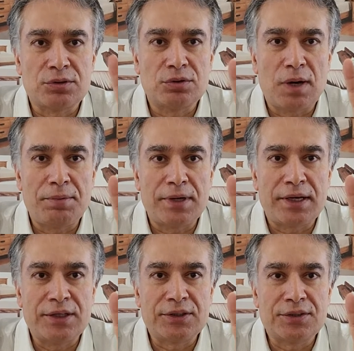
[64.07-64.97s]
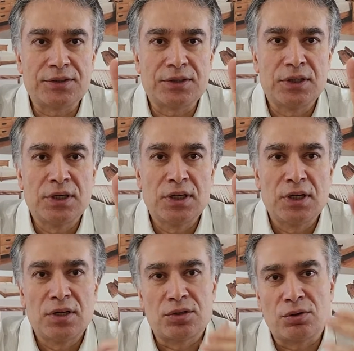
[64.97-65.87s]
2 applications.
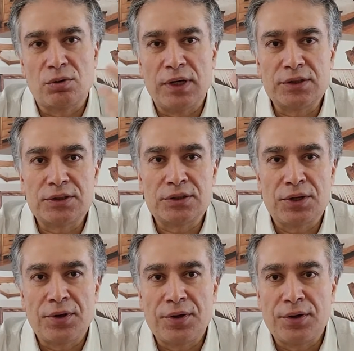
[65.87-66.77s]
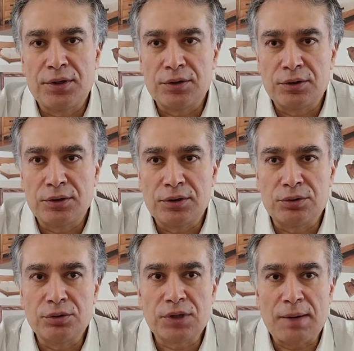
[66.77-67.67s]
So it's
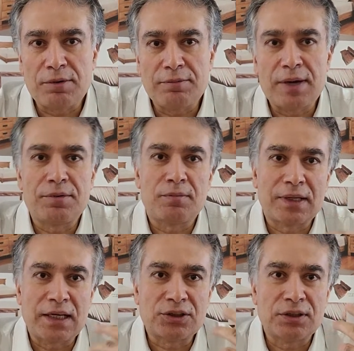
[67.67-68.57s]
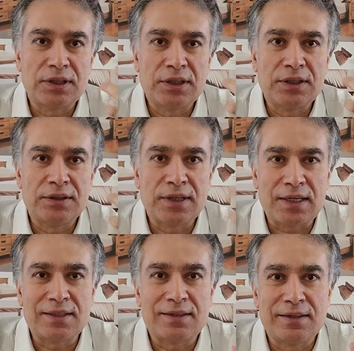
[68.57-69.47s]
2 type of maple, but actually
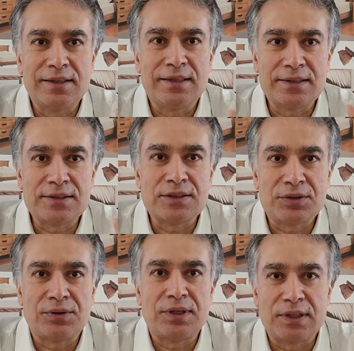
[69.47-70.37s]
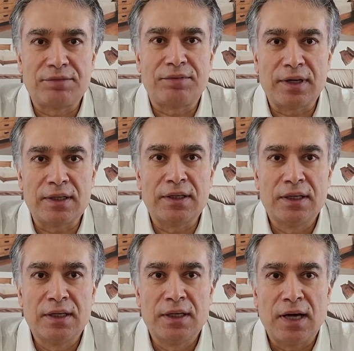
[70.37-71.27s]
technically is 3 different
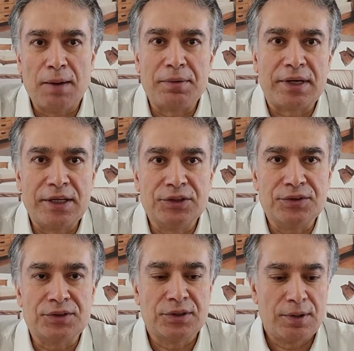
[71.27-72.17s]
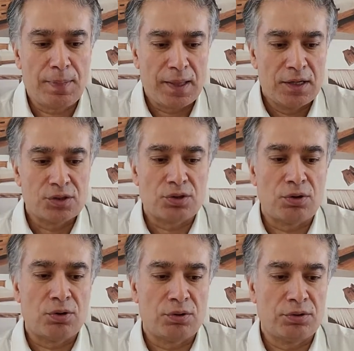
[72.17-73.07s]
applications.
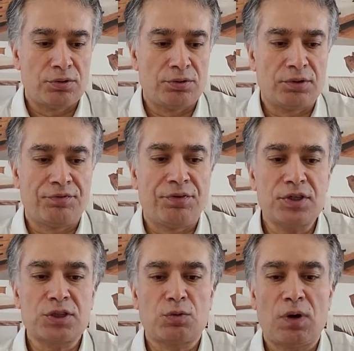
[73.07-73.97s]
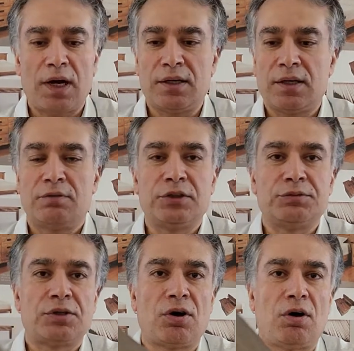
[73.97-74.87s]
So the first one, which
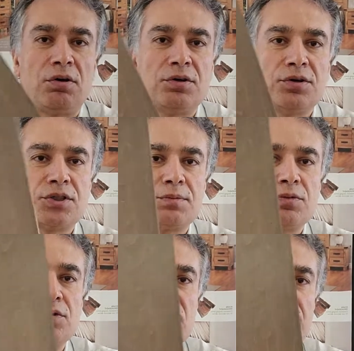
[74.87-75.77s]
we call smooth